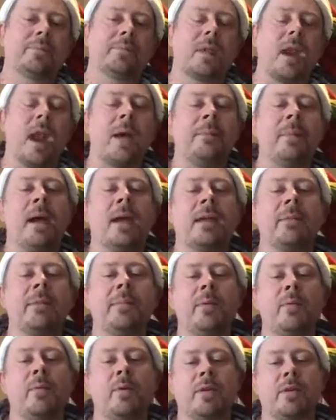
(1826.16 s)
I'm not gonna
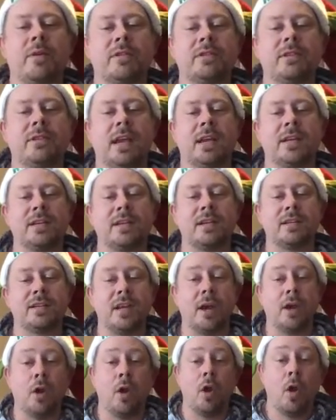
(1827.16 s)
be one of those dicks to
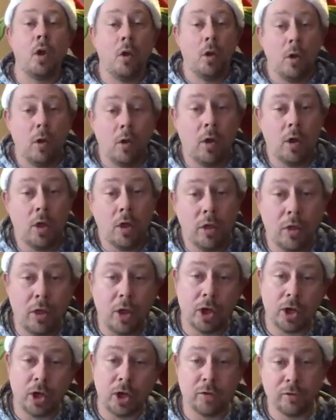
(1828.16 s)
say,
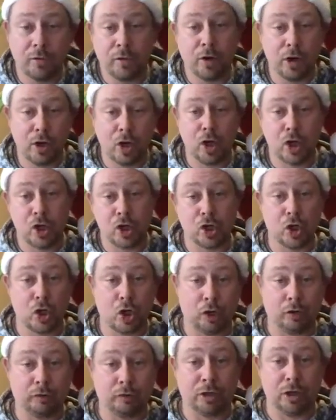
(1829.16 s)
thank you for your
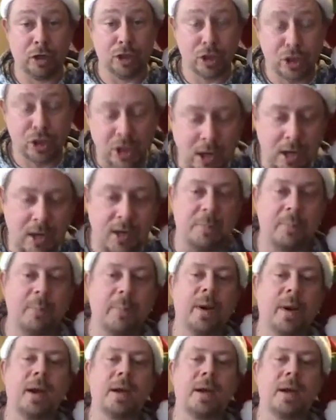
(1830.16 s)
service. But